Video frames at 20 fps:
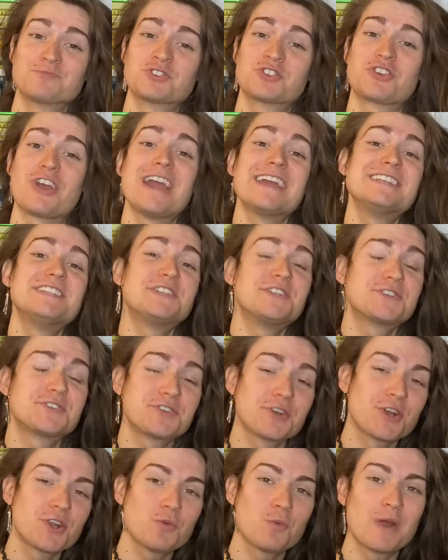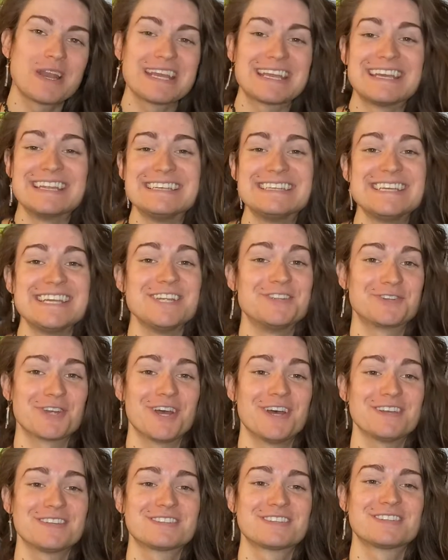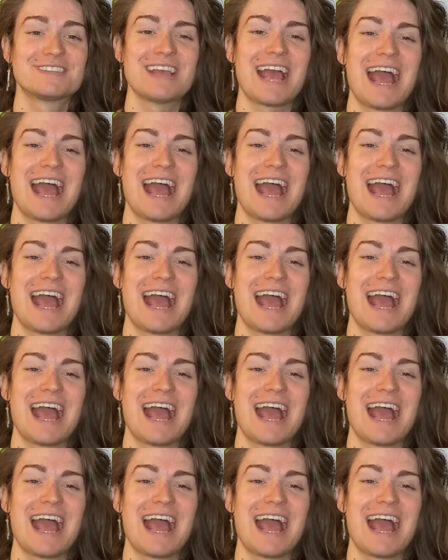trying to discern what it can teach us,